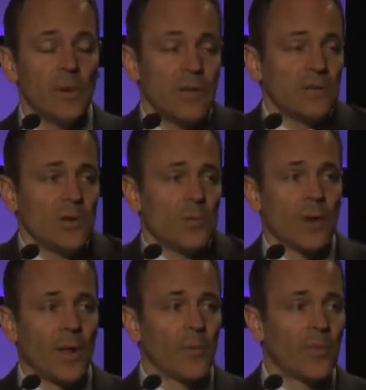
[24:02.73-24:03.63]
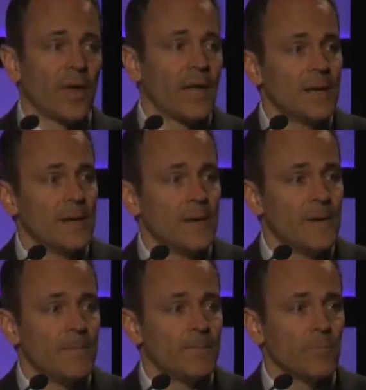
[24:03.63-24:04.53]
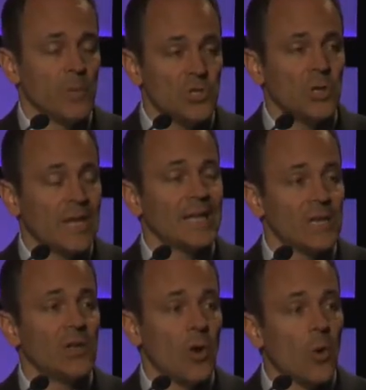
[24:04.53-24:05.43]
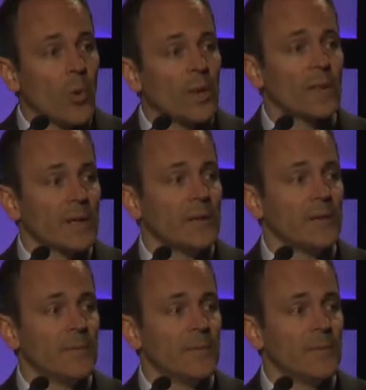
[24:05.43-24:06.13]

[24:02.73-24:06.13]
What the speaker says: And there's no problem with that. We should get to know quickly